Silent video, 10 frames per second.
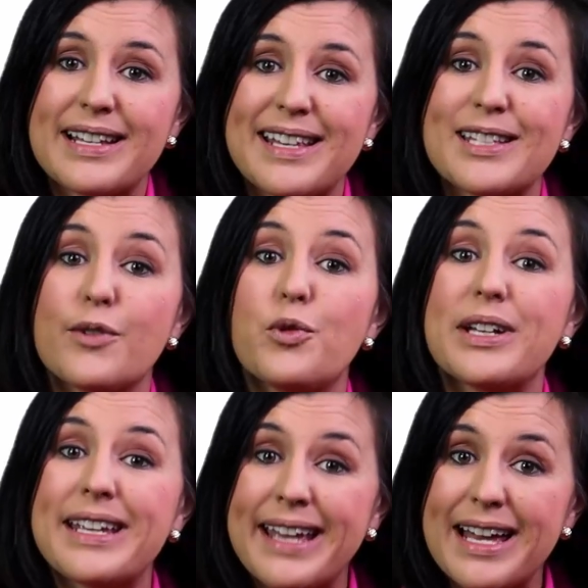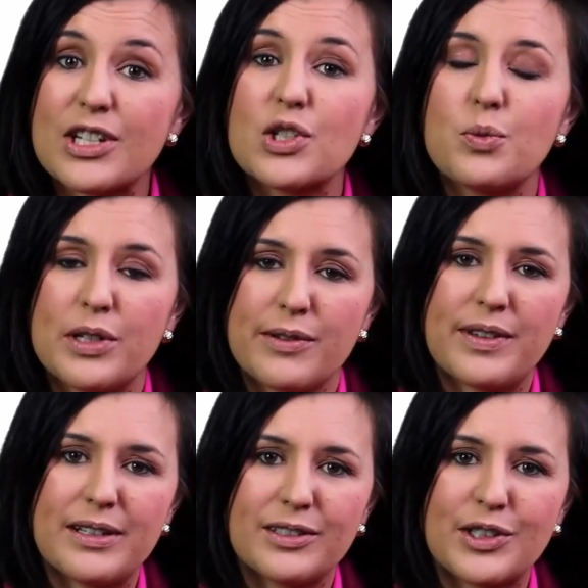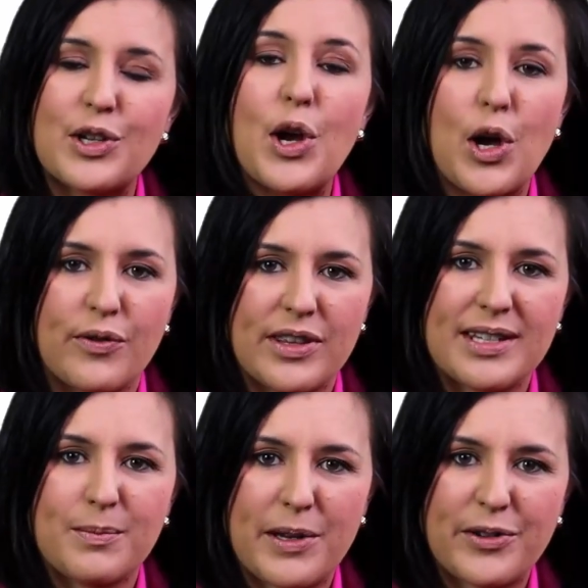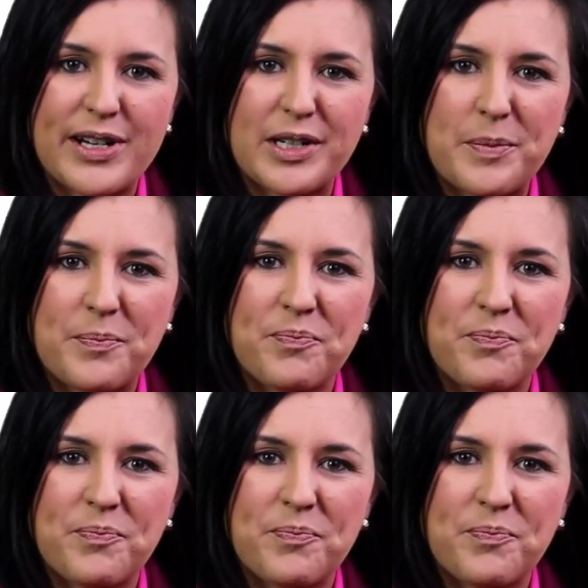excess of what cash would have yielded over this period.